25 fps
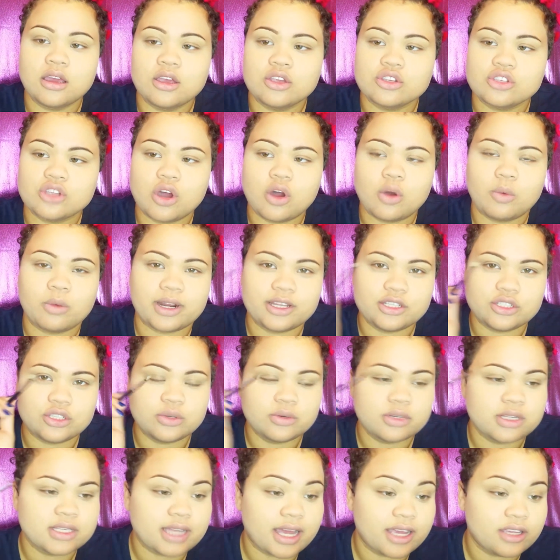So what I do
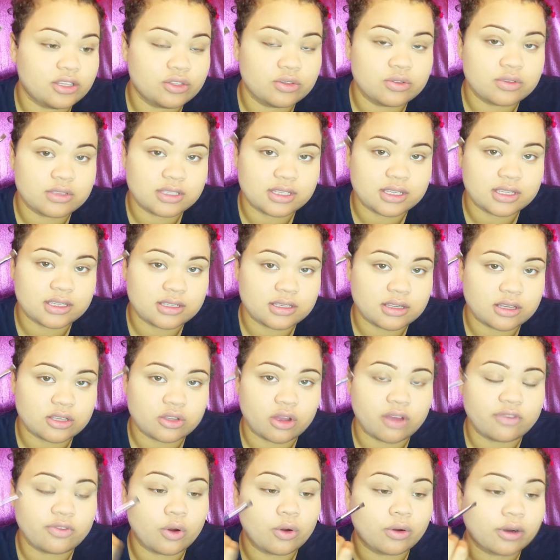is I use this
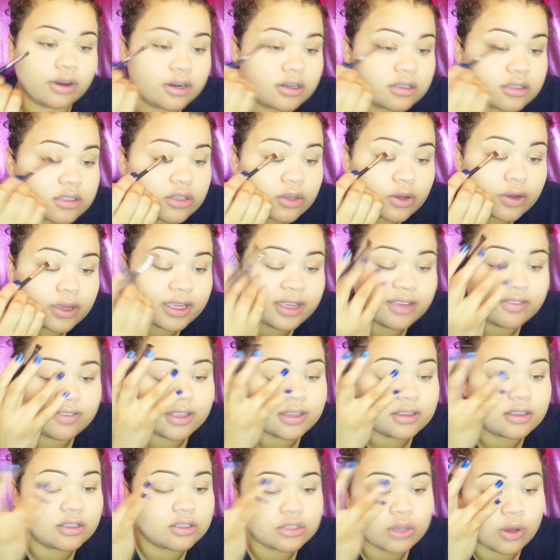soft ochre to
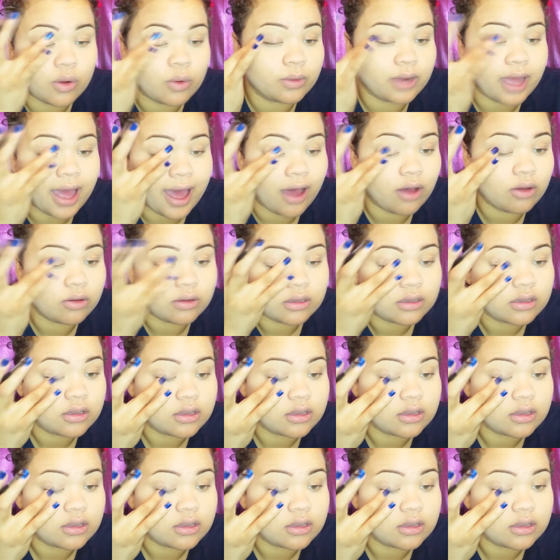even the tone out.